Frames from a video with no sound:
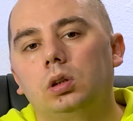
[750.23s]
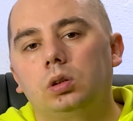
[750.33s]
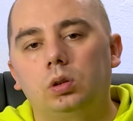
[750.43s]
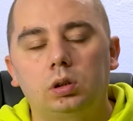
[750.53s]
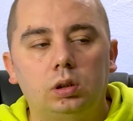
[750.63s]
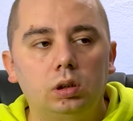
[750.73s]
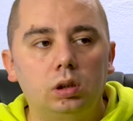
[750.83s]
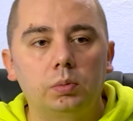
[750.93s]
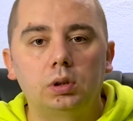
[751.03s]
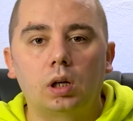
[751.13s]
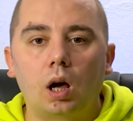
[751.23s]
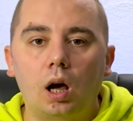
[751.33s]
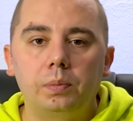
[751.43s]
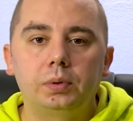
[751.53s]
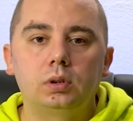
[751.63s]
Your system and
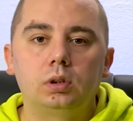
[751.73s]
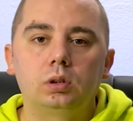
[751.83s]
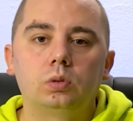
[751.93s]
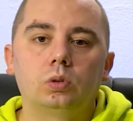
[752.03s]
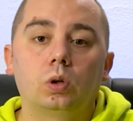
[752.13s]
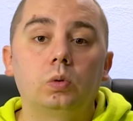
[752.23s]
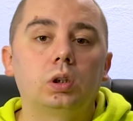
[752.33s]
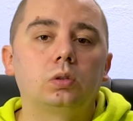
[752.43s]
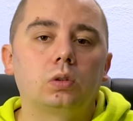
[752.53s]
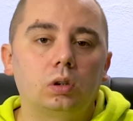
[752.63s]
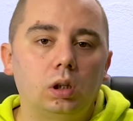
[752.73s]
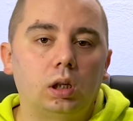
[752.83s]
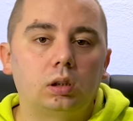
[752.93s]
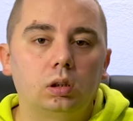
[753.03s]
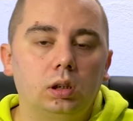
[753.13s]
apps need to know where to
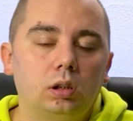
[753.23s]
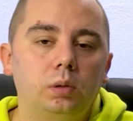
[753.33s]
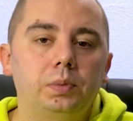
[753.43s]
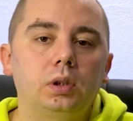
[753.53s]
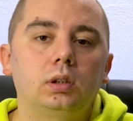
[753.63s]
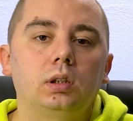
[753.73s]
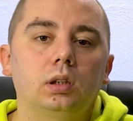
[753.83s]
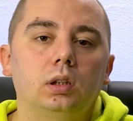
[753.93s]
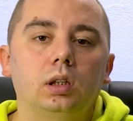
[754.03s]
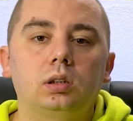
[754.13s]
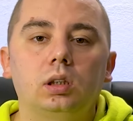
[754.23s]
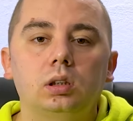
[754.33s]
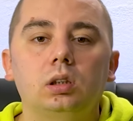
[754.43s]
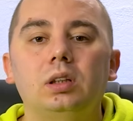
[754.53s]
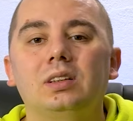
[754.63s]
connect. Encrypted DNS
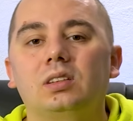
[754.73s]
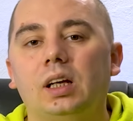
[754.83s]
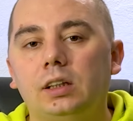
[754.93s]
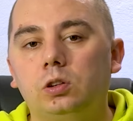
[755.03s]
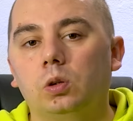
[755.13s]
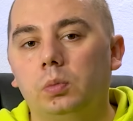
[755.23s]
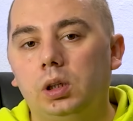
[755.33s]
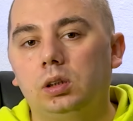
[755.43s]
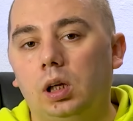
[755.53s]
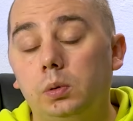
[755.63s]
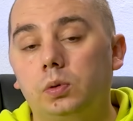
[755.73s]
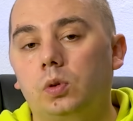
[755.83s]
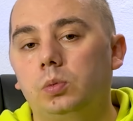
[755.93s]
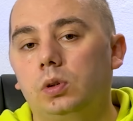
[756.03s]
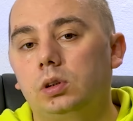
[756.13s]
doesn't erase domain names
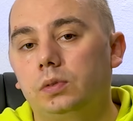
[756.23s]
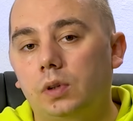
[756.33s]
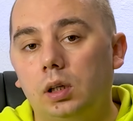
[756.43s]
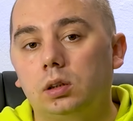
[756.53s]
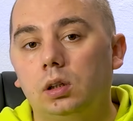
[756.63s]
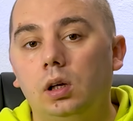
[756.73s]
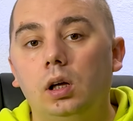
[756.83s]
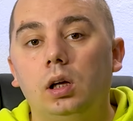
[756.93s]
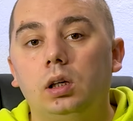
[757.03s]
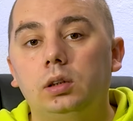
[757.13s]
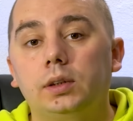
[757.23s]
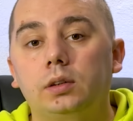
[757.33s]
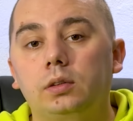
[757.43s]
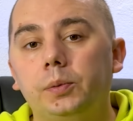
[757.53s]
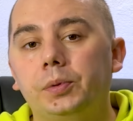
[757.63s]
from your device. It
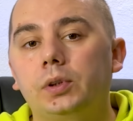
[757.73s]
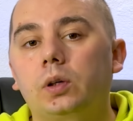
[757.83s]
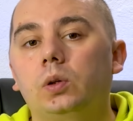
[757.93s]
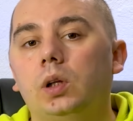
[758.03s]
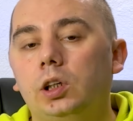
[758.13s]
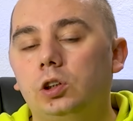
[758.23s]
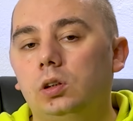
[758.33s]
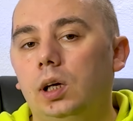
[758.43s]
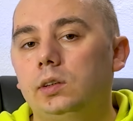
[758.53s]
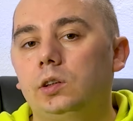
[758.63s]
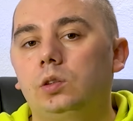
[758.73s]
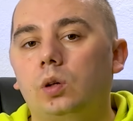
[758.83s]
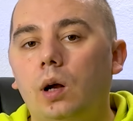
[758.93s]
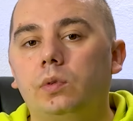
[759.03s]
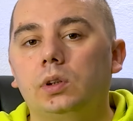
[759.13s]
encrypts the connection as it
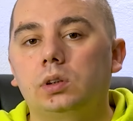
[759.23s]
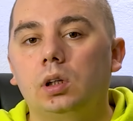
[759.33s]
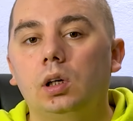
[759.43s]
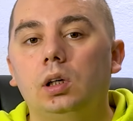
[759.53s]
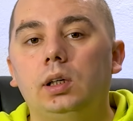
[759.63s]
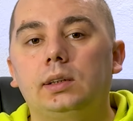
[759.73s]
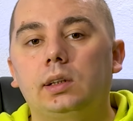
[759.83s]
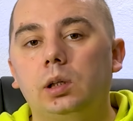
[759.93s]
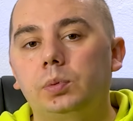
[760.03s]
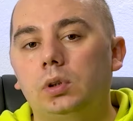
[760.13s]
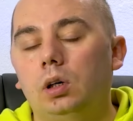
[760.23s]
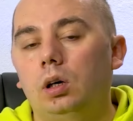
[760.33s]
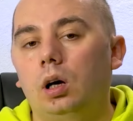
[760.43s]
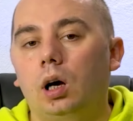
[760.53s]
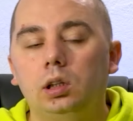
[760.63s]
travels. It keeps
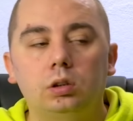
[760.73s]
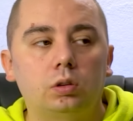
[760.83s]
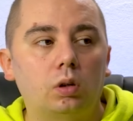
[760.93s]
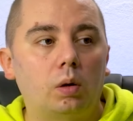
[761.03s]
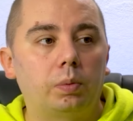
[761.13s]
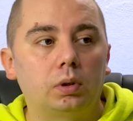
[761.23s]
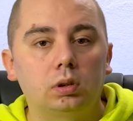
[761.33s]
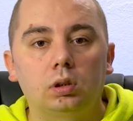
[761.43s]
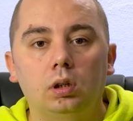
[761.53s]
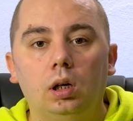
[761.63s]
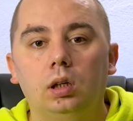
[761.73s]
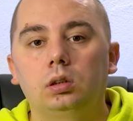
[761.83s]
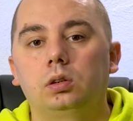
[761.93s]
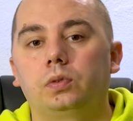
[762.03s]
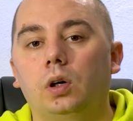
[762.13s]
eavesdroppers
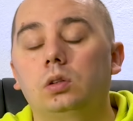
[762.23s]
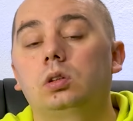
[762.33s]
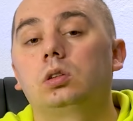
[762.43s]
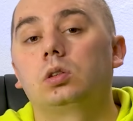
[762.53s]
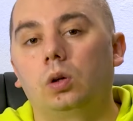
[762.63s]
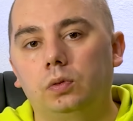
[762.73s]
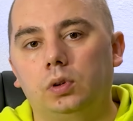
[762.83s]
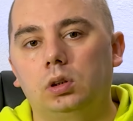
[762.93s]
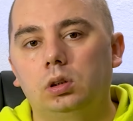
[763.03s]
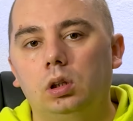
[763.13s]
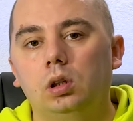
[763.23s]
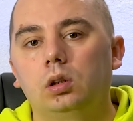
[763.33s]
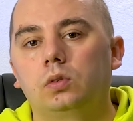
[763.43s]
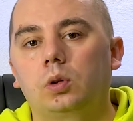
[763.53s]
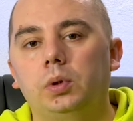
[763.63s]
and default resolvers
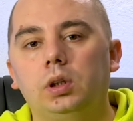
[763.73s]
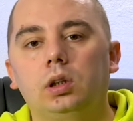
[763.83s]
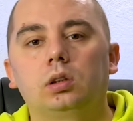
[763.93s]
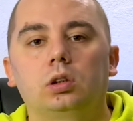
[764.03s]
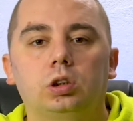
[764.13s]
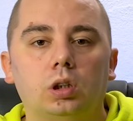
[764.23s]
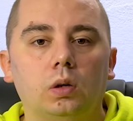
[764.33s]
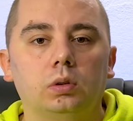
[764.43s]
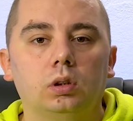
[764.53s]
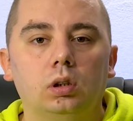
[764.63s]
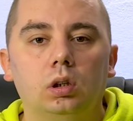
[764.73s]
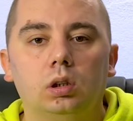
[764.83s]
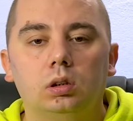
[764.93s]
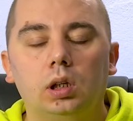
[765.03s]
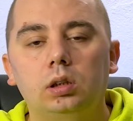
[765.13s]
from hearing the shout.
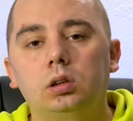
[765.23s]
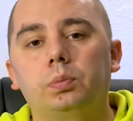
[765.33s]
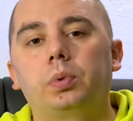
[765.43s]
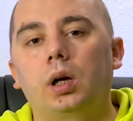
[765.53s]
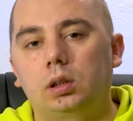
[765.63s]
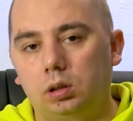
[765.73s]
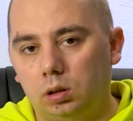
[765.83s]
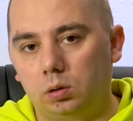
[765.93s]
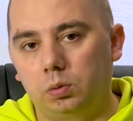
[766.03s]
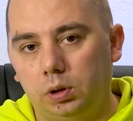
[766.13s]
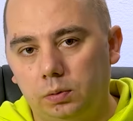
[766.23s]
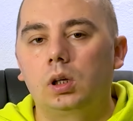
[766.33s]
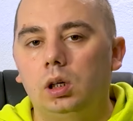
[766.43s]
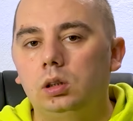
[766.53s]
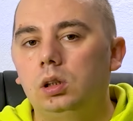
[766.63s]
That's the practical win.
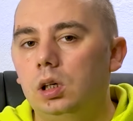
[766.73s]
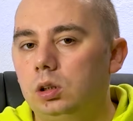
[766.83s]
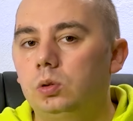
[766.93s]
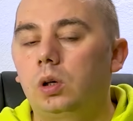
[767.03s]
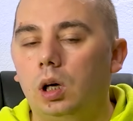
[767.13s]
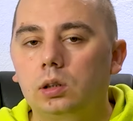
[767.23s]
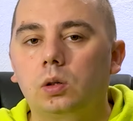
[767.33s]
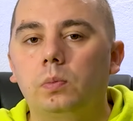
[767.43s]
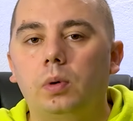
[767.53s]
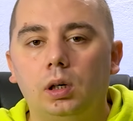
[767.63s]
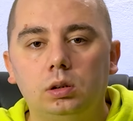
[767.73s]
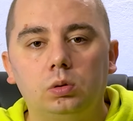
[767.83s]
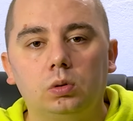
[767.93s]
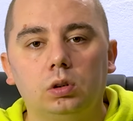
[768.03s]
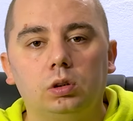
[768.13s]
And yes, you can combine
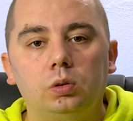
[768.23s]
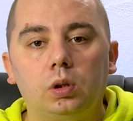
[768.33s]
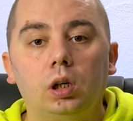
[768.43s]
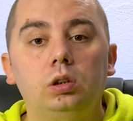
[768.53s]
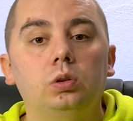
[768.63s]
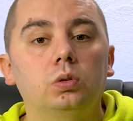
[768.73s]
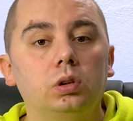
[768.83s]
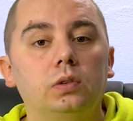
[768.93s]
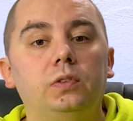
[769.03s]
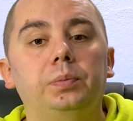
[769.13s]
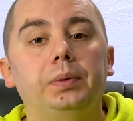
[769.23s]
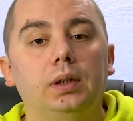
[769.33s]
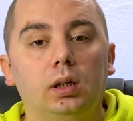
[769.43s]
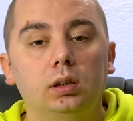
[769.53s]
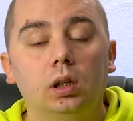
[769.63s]
tools. You can use a
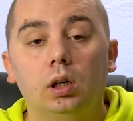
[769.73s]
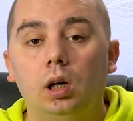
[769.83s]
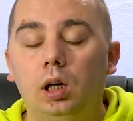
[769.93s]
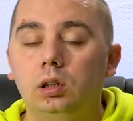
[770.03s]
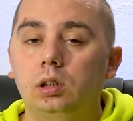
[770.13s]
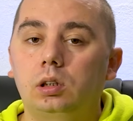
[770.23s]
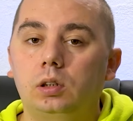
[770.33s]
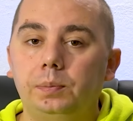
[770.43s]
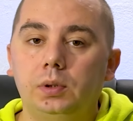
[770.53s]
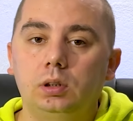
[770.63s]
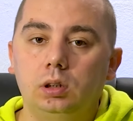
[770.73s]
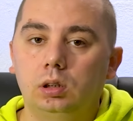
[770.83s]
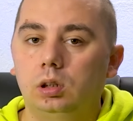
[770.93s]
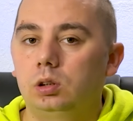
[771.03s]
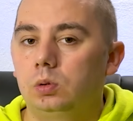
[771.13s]
VPN and encrypted
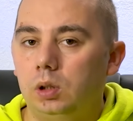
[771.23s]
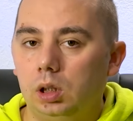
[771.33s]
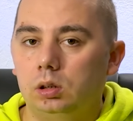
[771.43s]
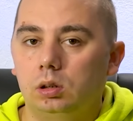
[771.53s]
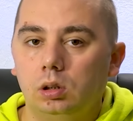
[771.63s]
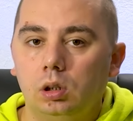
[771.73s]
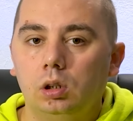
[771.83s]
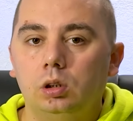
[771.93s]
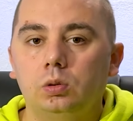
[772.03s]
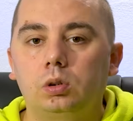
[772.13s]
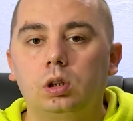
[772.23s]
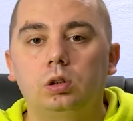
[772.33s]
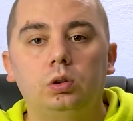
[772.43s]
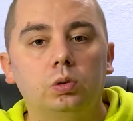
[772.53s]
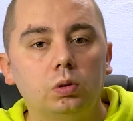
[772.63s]
DNS together. You
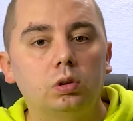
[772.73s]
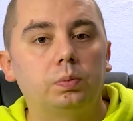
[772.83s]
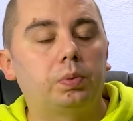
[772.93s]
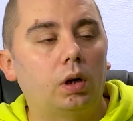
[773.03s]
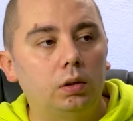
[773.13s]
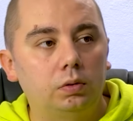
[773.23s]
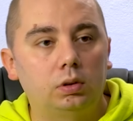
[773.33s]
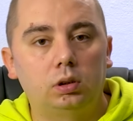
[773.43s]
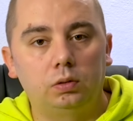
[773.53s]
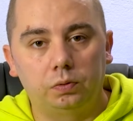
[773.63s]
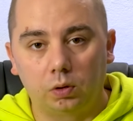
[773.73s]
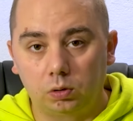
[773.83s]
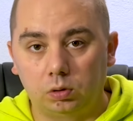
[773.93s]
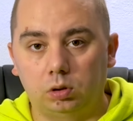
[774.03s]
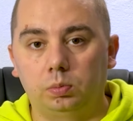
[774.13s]
can use a
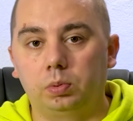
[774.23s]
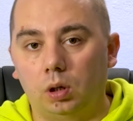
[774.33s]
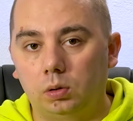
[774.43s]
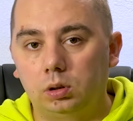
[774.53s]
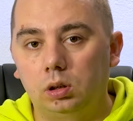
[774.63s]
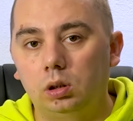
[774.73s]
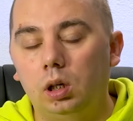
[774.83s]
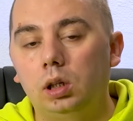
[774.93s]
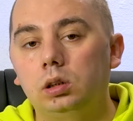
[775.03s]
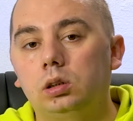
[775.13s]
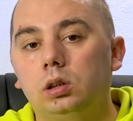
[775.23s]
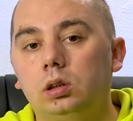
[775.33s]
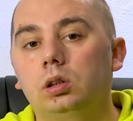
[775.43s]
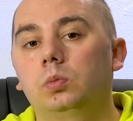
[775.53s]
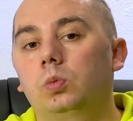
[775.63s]
privacy-focused browser and
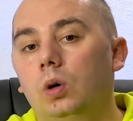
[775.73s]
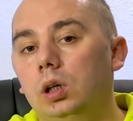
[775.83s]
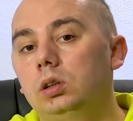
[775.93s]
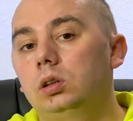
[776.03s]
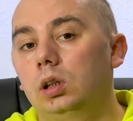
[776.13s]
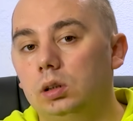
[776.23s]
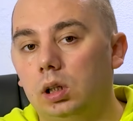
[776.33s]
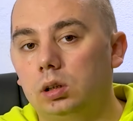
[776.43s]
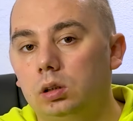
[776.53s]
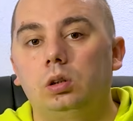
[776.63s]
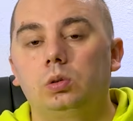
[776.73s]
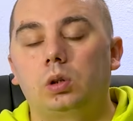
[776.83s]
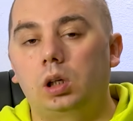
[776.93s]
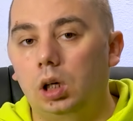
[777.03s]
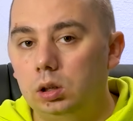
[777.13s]
system-wide DNS. You
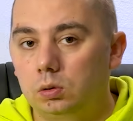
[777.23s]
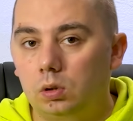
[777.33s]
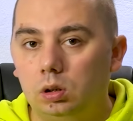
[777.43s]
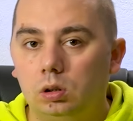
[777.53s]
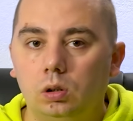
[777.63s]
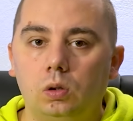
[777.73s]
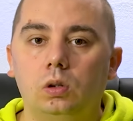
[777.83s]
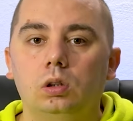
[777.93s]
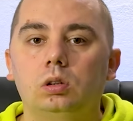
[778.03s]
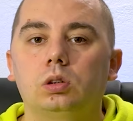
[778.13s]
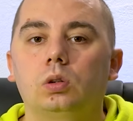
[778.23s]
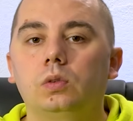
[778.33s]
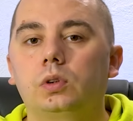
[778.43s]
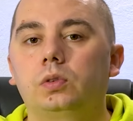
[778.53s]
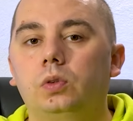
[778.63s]
can run a local
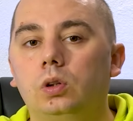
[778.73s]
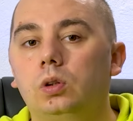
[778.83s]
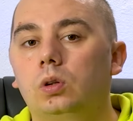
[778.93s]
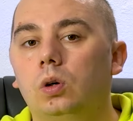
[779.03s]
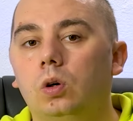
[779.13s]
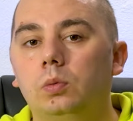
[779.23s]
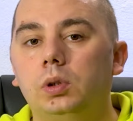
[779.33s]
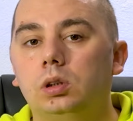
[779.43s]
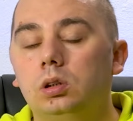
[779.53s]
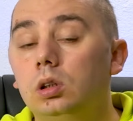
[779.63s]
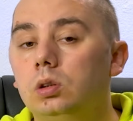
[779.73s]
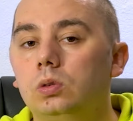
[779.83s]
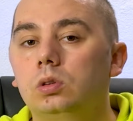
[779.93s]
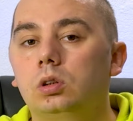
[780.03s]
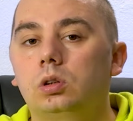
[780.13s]
resolver for your home and still
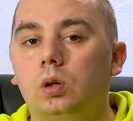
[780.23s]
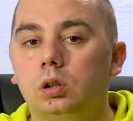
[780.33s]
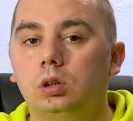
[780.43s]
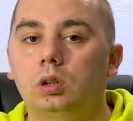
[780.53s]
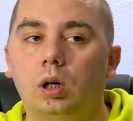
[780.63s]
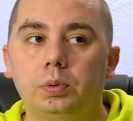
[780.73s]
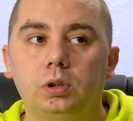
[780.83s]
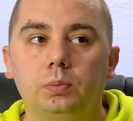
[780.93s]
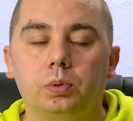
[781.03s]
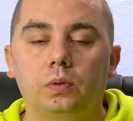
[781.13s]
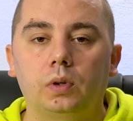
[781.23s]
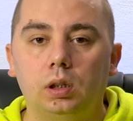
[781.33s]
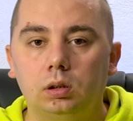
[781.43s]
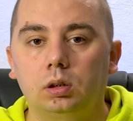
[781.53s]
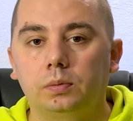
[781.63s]
use a trusted upstream
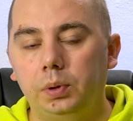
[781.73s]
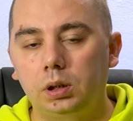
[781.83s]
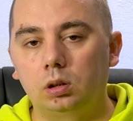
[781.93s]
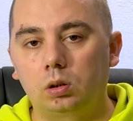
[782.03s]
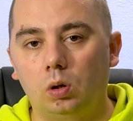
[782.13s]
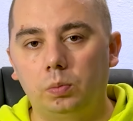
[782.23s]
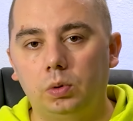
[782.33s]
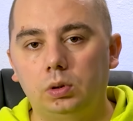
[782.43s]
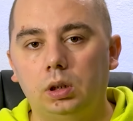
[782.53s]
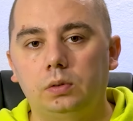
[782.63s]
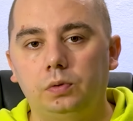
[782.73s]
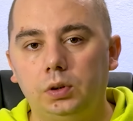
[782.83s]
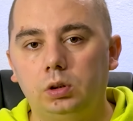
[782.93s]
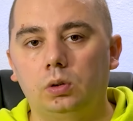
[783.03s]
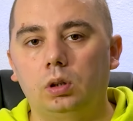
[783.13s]
provider. Pick the combo that
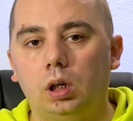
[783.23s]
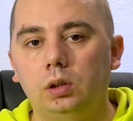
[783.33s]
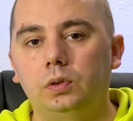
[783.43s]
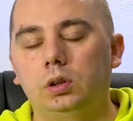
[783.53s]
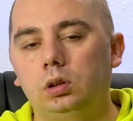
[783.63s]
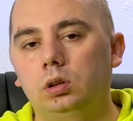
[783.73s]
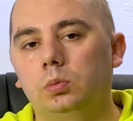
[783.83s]
fits your life and is the